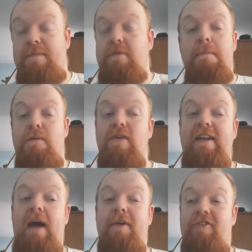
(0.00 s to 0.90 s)
me were
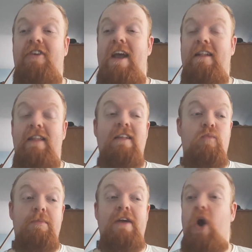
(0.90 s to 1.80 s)
pretty damn excited.
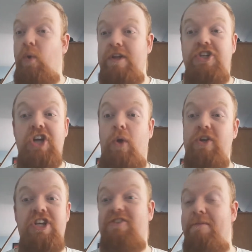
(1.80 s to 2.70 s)
We're like, holy shit,
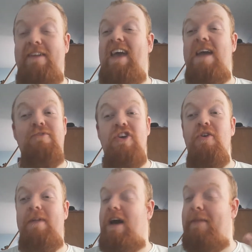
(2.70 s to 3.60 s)
he's coming back to
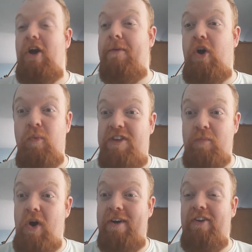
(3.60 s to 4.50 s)
AM2. I'm like, oh my god, what's he
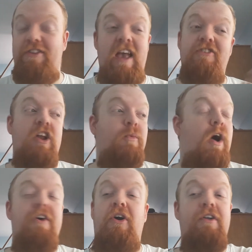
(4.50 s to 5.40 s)
working on? Is he going to
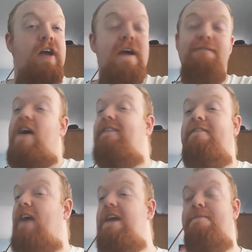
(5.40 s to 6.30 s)
work on
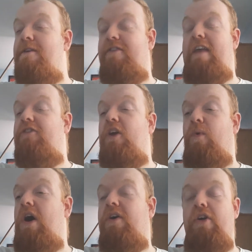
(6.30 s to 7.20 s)
Fighting Vipers? Is he going to
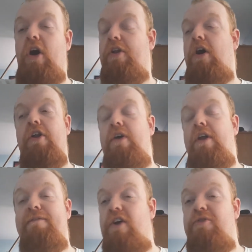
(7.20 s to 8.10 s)
work
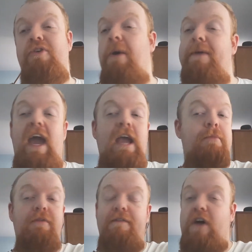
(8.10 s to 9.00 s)
on a Virtual Cop game,
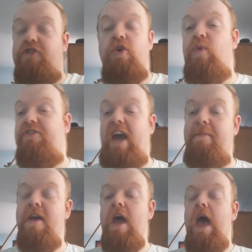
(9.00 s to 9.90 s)
another Virtual Quest
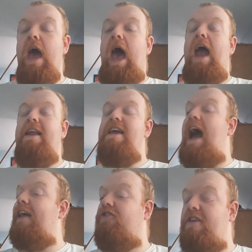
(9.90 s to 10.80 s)
game? And he
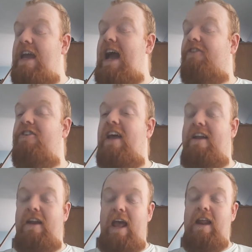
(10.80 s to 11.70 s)
actually
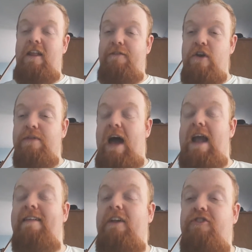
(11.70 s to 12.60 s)
said in an interview that
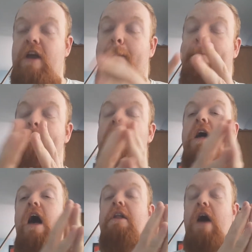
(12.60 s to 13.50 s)
it's actually
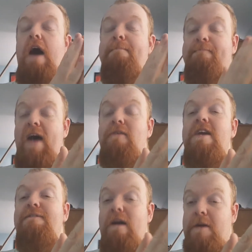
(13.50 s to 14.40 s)
a
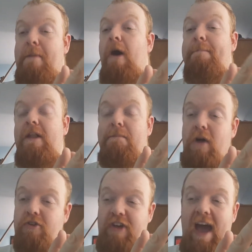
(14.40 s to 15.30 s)
very, very popular
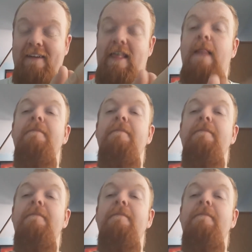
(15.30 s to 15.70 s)
project